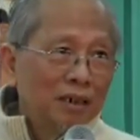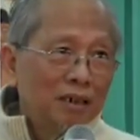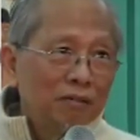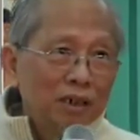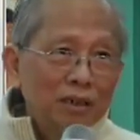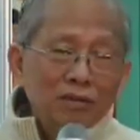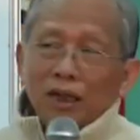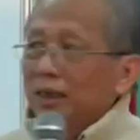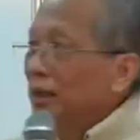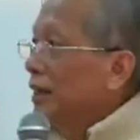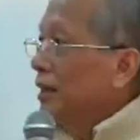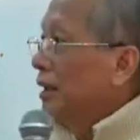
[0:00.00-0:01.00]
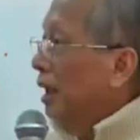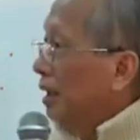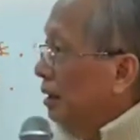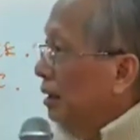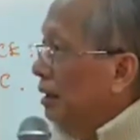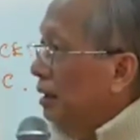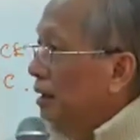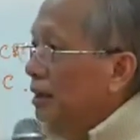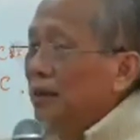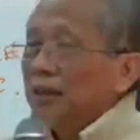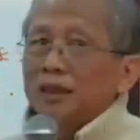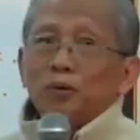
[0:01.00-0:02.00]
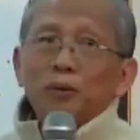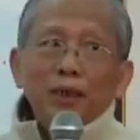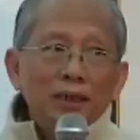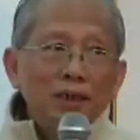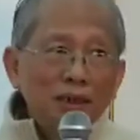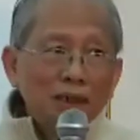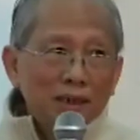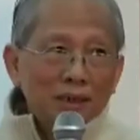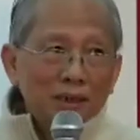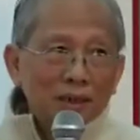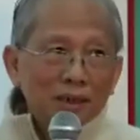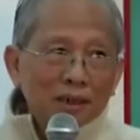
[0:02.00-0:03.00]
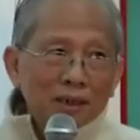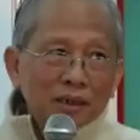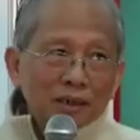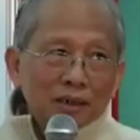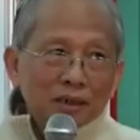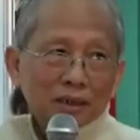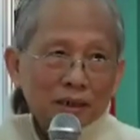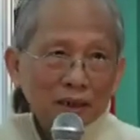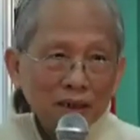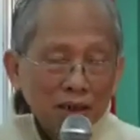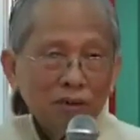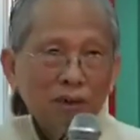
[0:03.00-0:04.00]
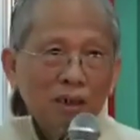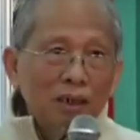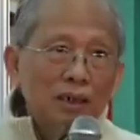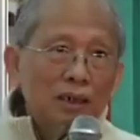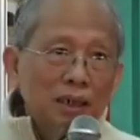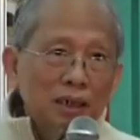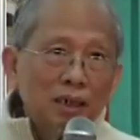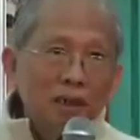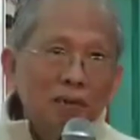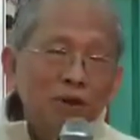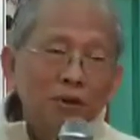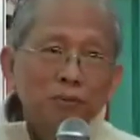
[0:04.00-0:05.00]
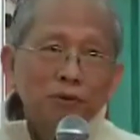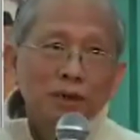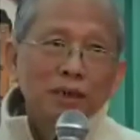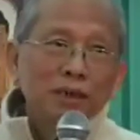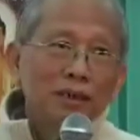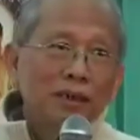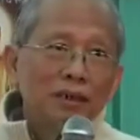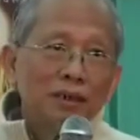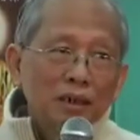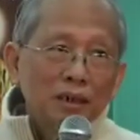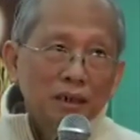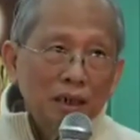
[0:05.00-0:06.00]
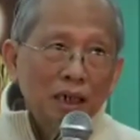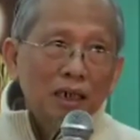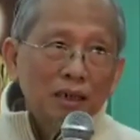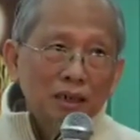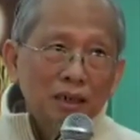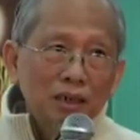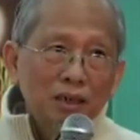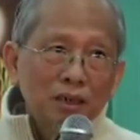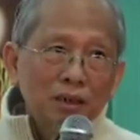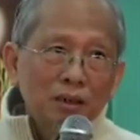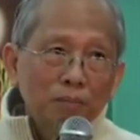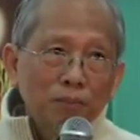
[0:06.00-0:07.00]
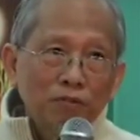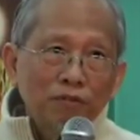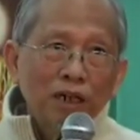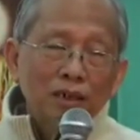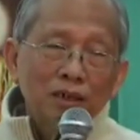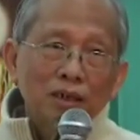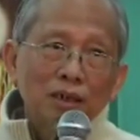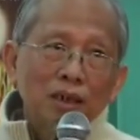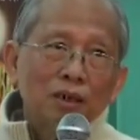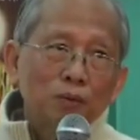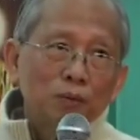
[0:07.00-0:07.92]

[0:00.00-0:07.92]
When you understand, things is just the way it is. That's why Sakyamuni Buddha, he has this perfection and